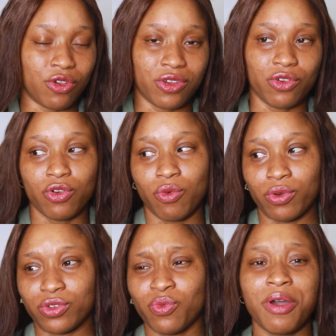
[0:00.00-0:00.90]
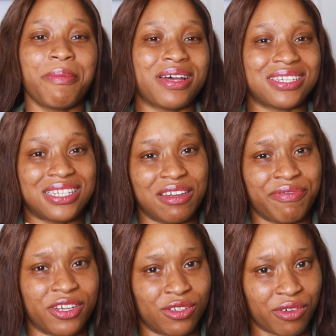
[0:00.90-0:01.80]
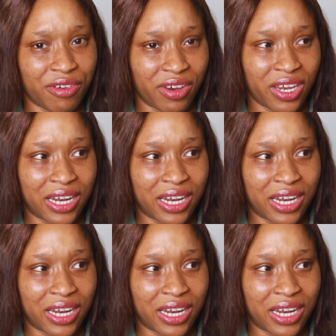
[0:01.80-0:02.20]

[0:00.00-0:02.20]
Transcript: you know what about Sniff and Scurry?